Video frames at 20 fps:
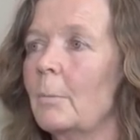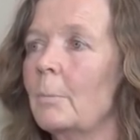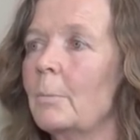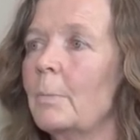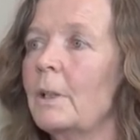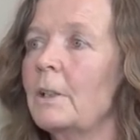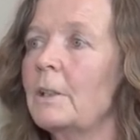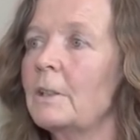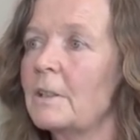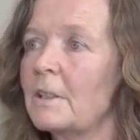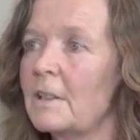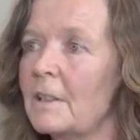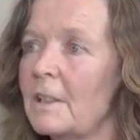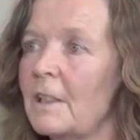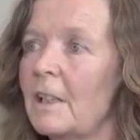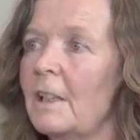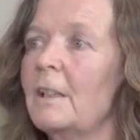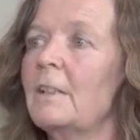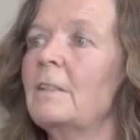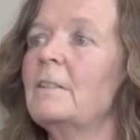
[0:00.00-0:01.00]
But
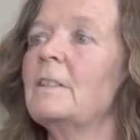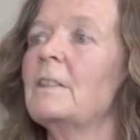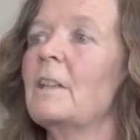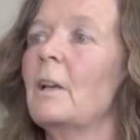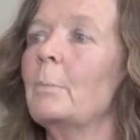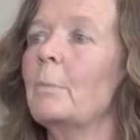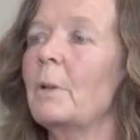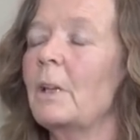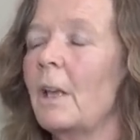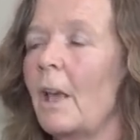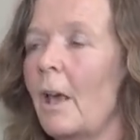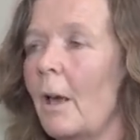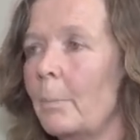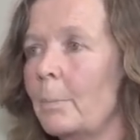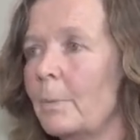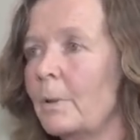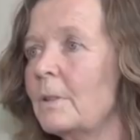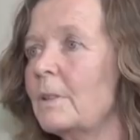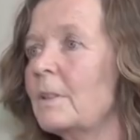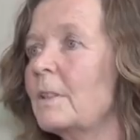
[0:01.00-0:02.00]
instead, something
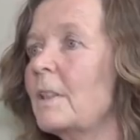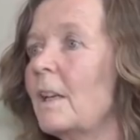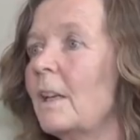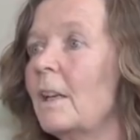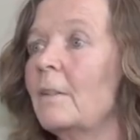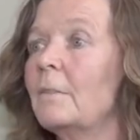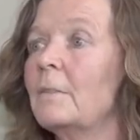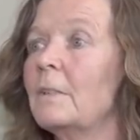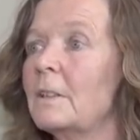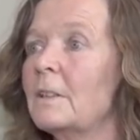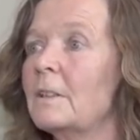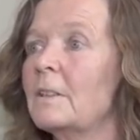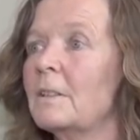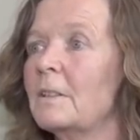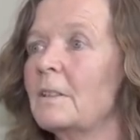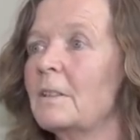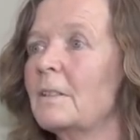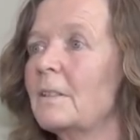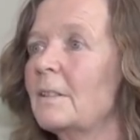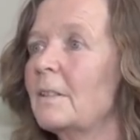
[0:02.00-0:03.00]
happens, and
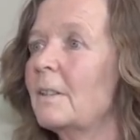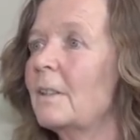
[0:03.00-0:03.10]
this